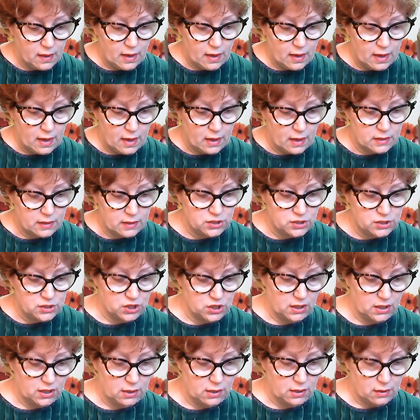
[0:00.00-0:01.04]
and
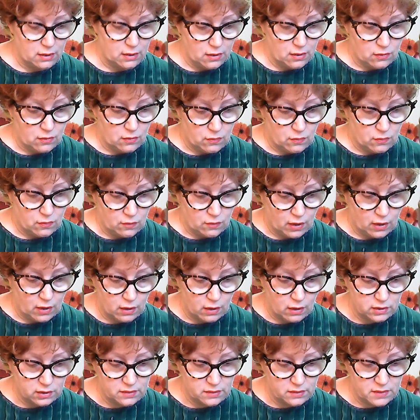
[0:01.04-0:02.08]
she
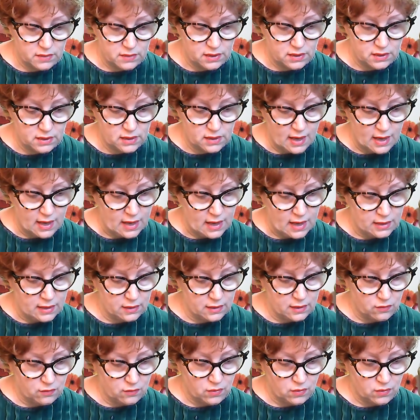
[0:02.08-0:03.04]
hung them in the attic